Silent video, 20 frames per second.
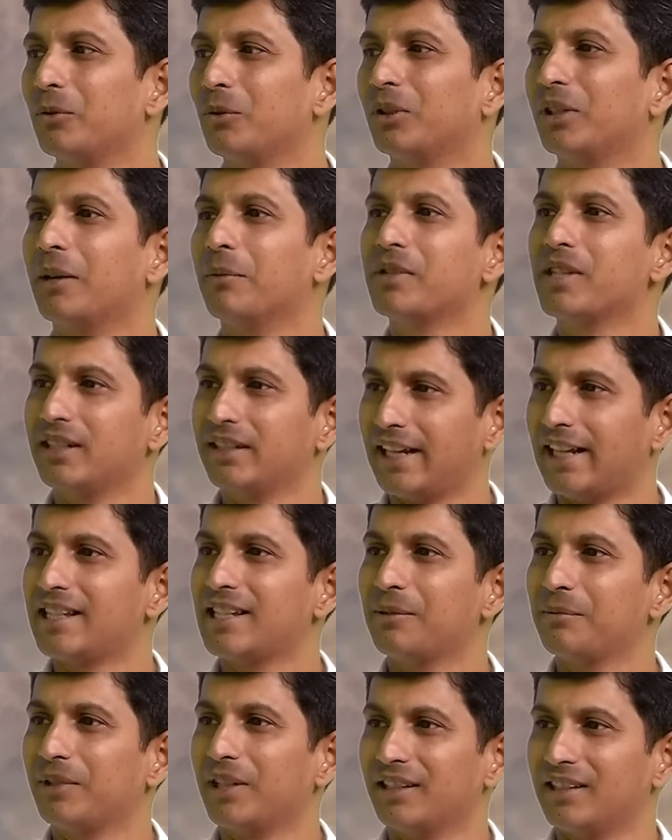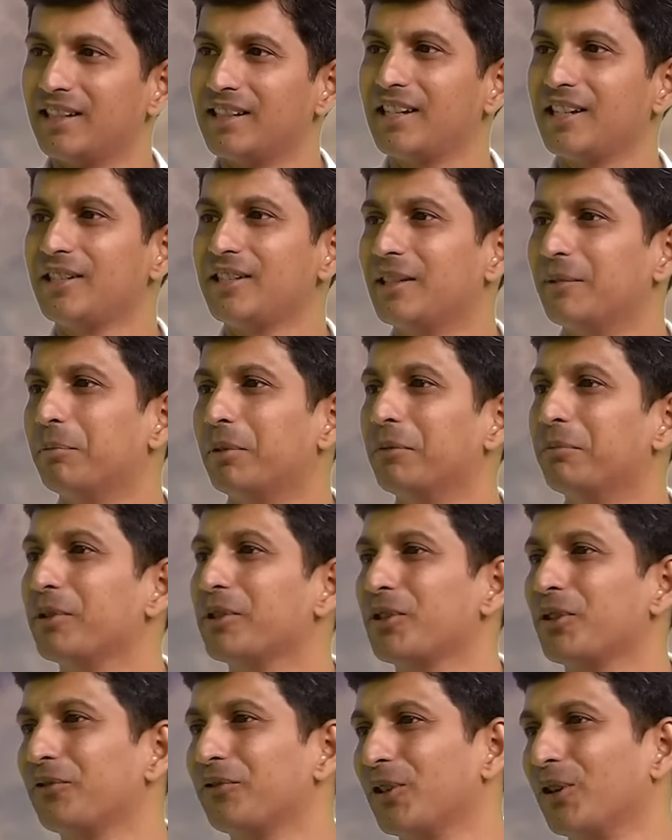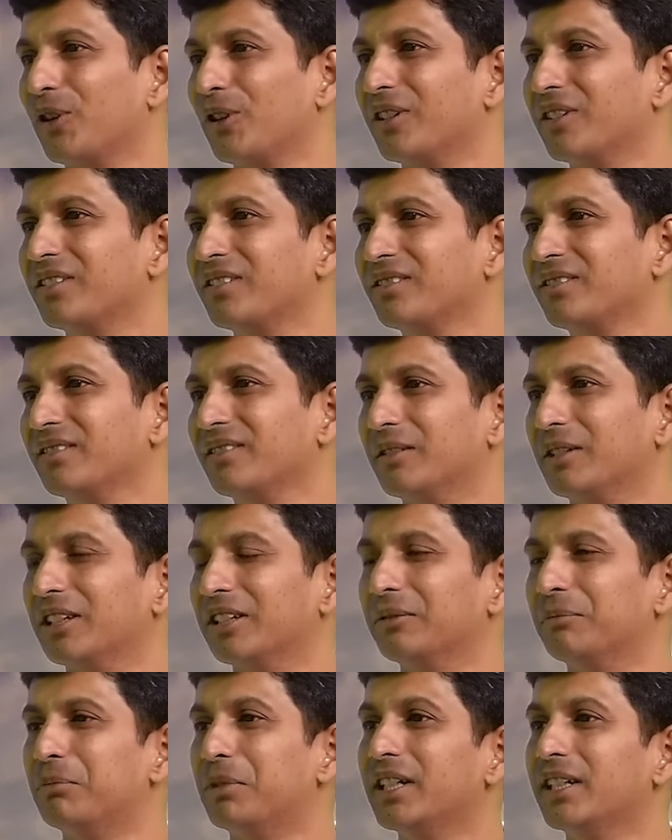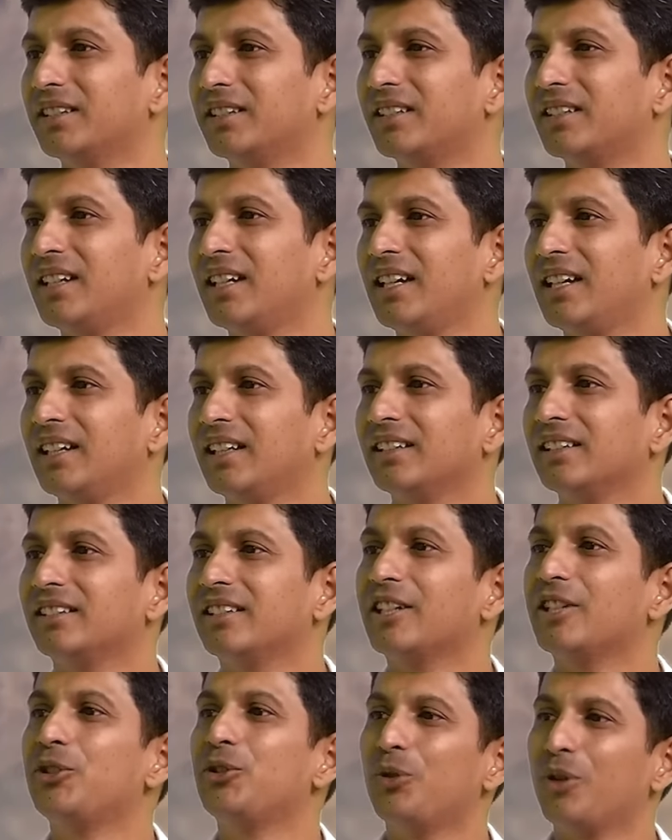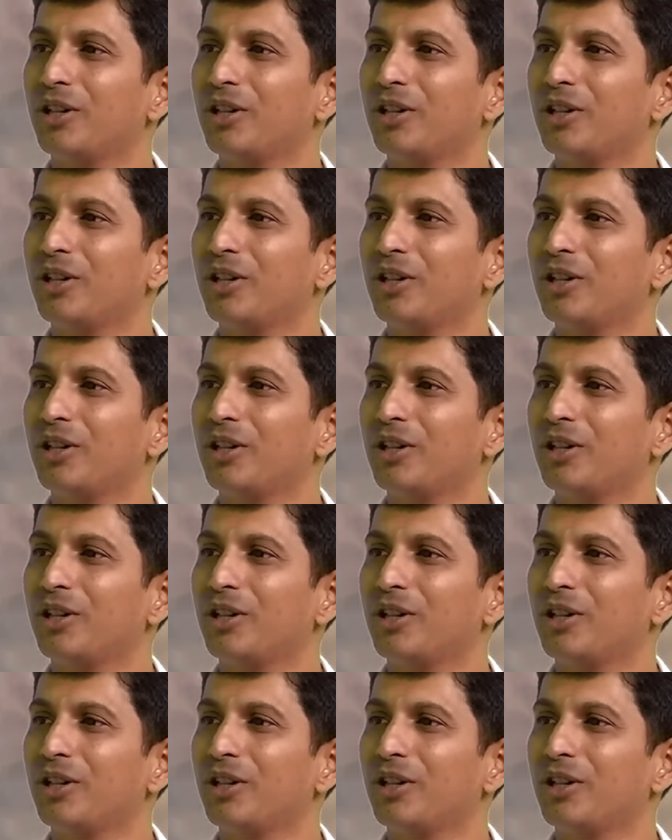who comes and tells him that this is the purpose of your birth, that you